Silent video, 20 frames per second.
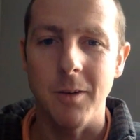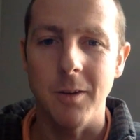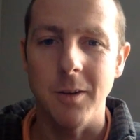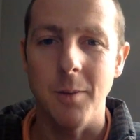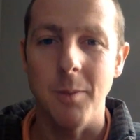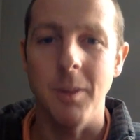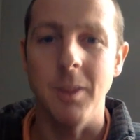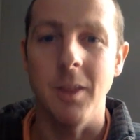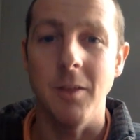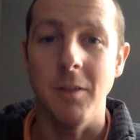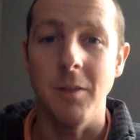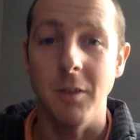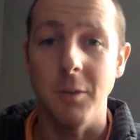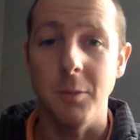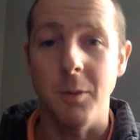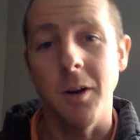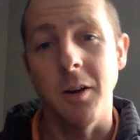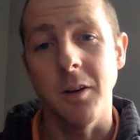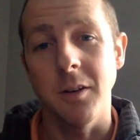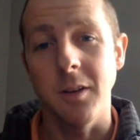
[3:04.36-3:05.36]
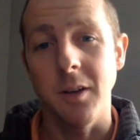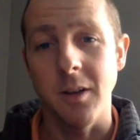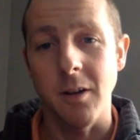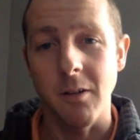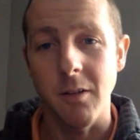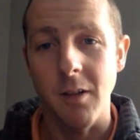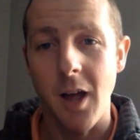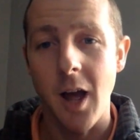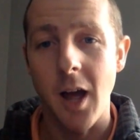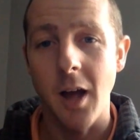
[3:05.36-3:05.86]
something they've experienced in
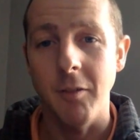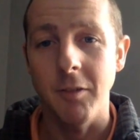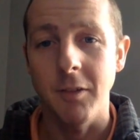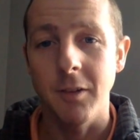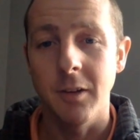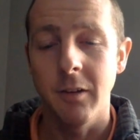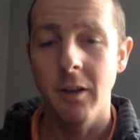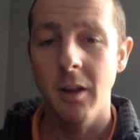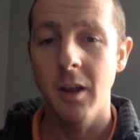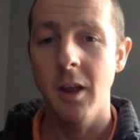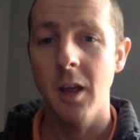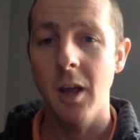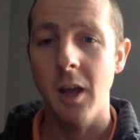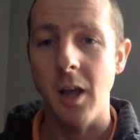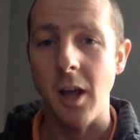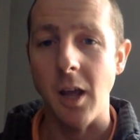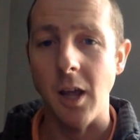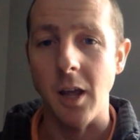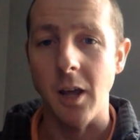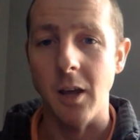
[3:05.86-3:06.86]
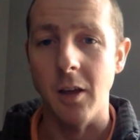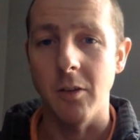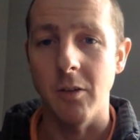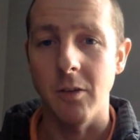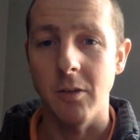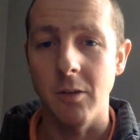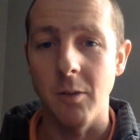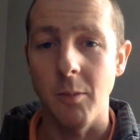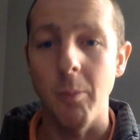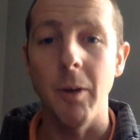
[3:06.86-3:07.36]
their lives. And
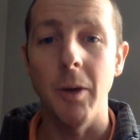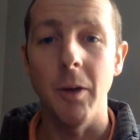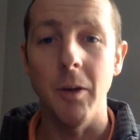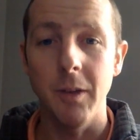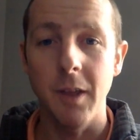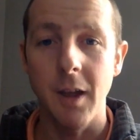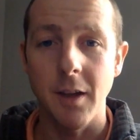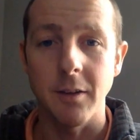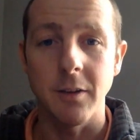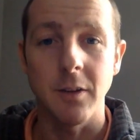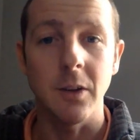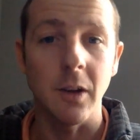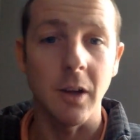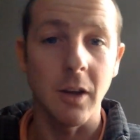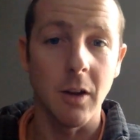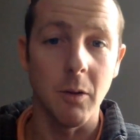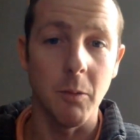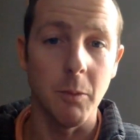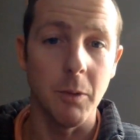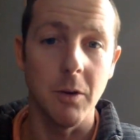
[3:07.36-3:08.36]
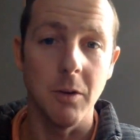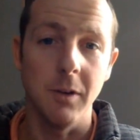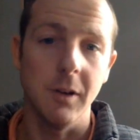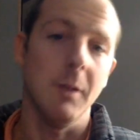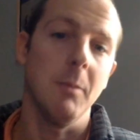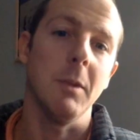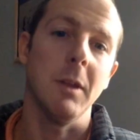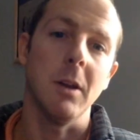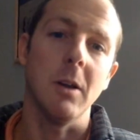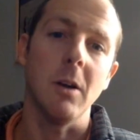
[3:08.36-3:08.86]
to build that skill, we do
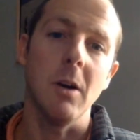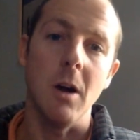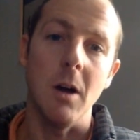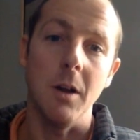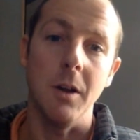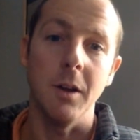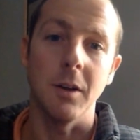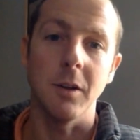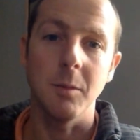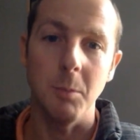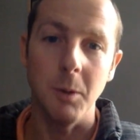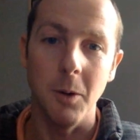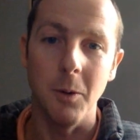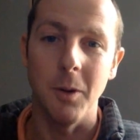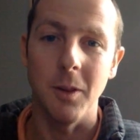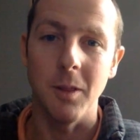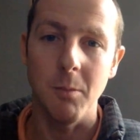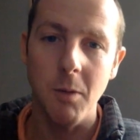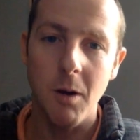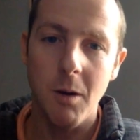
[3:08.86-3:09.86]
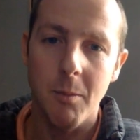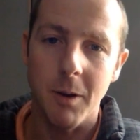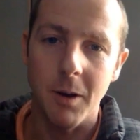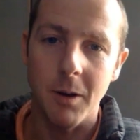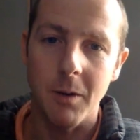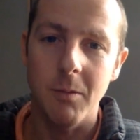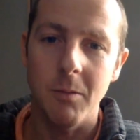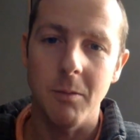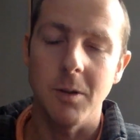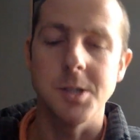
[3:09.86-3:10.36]
something called exploding the moment,
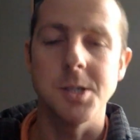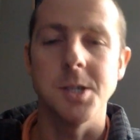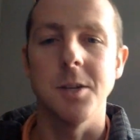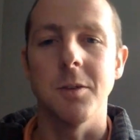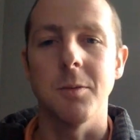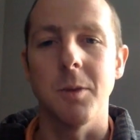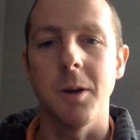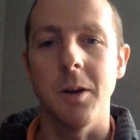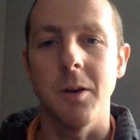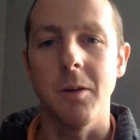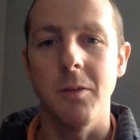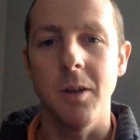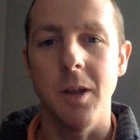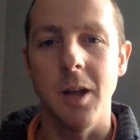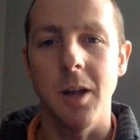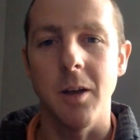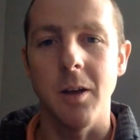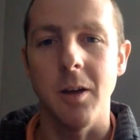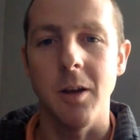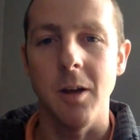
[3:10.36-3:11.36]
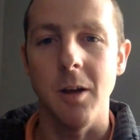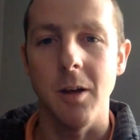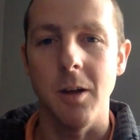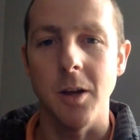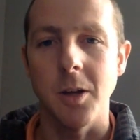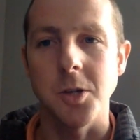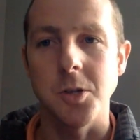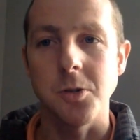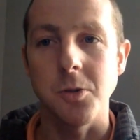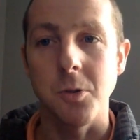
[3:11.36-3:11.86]
which is where you take a
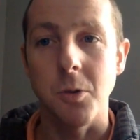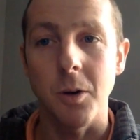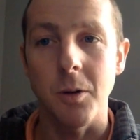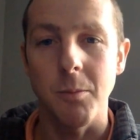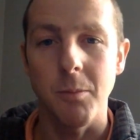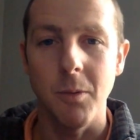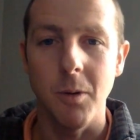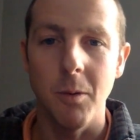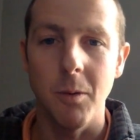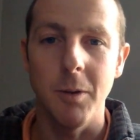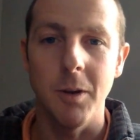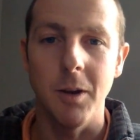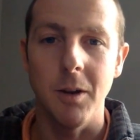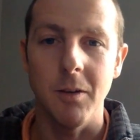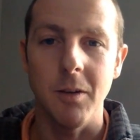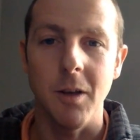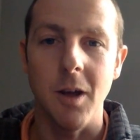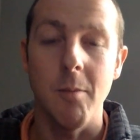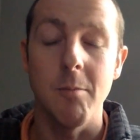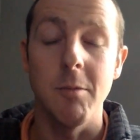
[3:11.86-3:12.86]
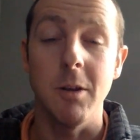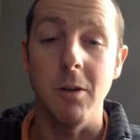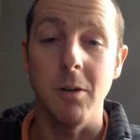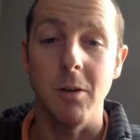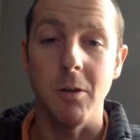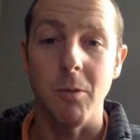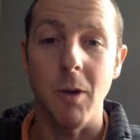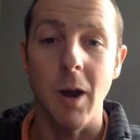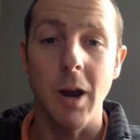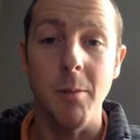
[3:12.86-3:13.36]
short moment in time that you
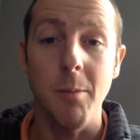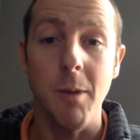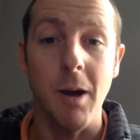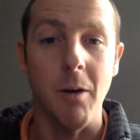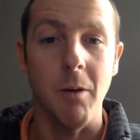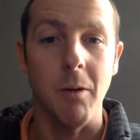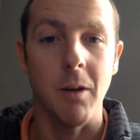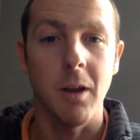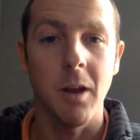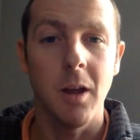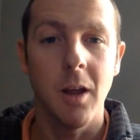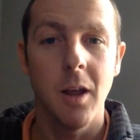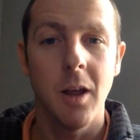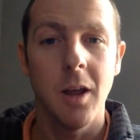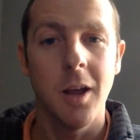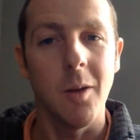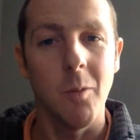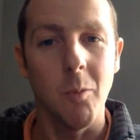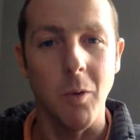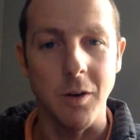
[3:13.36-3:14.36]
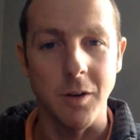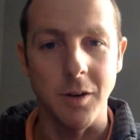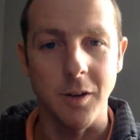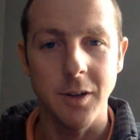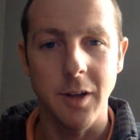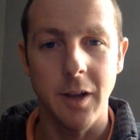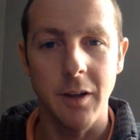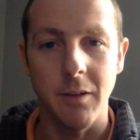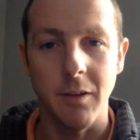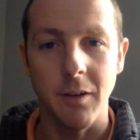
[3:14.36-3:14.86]
could write about in one
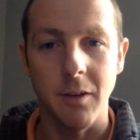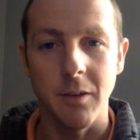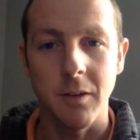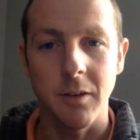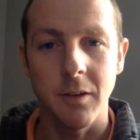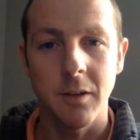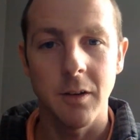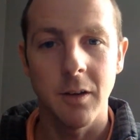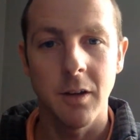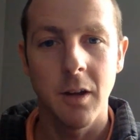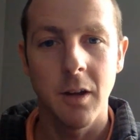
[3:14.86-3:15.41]
sentence,